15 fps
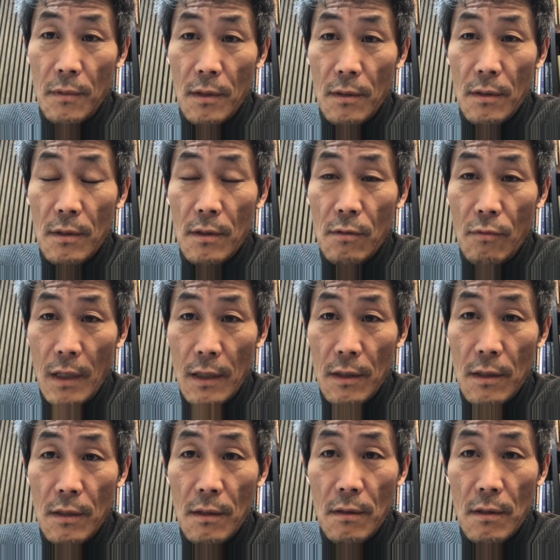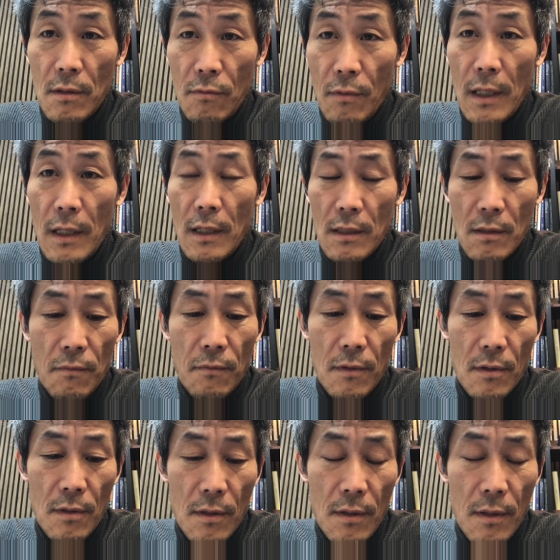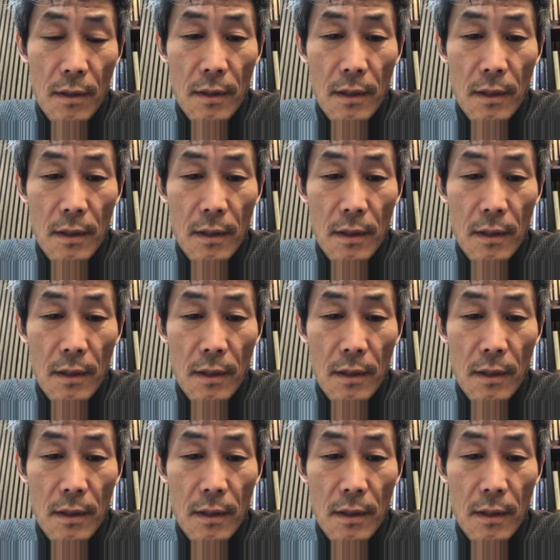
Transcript: the strategy for